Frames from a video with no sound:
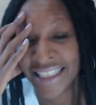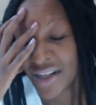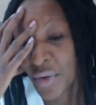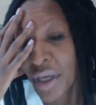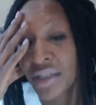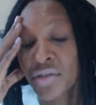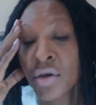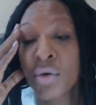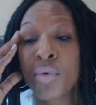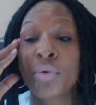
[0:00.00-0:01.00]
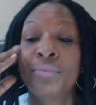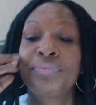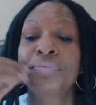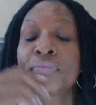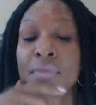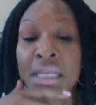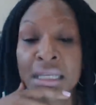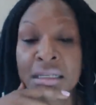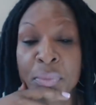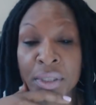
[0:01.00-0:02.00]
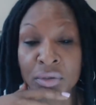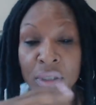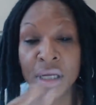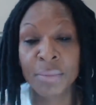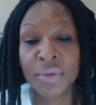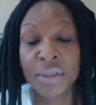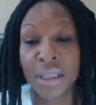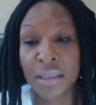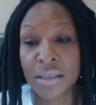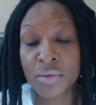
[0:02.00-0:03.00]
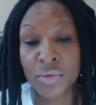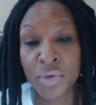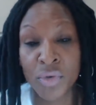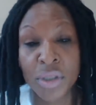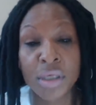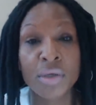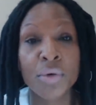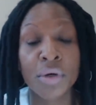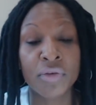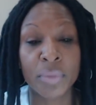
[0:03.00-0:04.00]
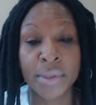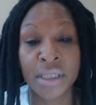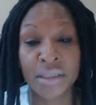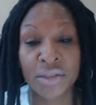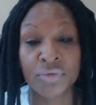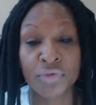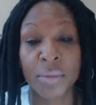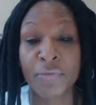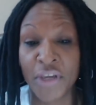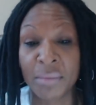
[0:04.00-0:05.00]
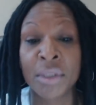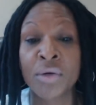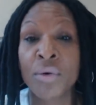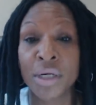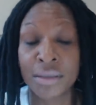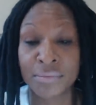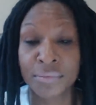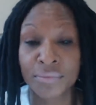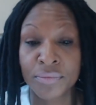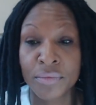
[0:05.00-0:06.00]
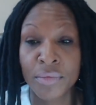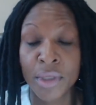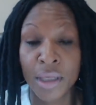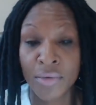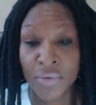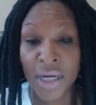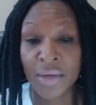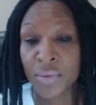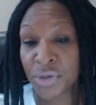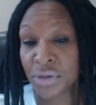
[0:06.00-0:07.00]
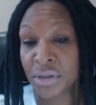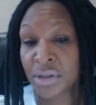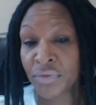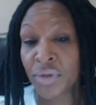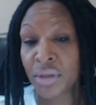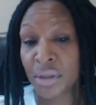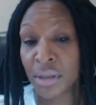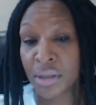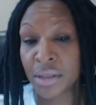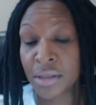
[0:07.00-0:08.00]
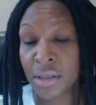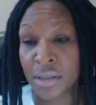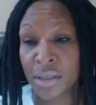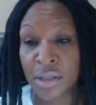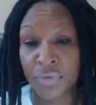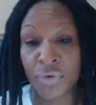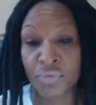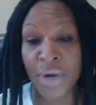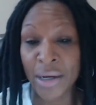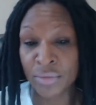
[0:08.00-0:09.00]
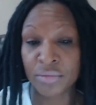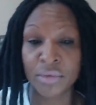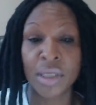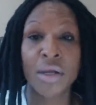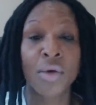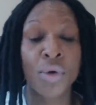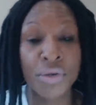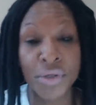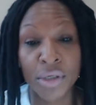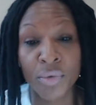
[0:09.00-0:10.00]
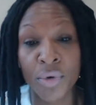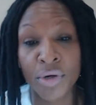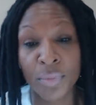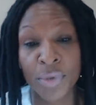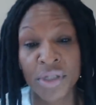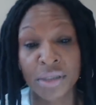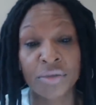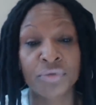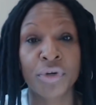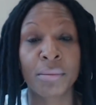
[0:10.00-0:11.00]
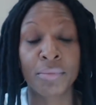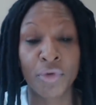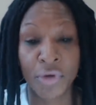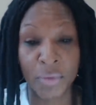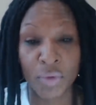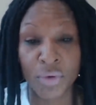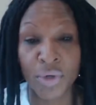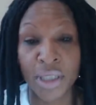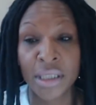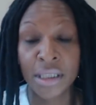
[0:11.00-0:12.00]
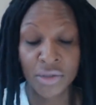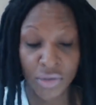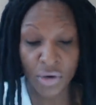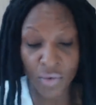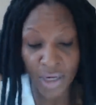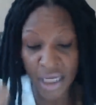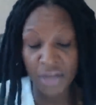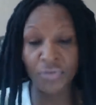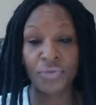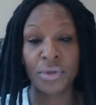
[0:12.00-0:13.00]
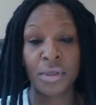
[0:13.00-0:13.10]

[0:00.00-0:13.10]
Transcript: Okay, so it depends on a couple of things. You can get an order for protection from family court, right, which is a different route, or you can get an order of protection from criminal court. So if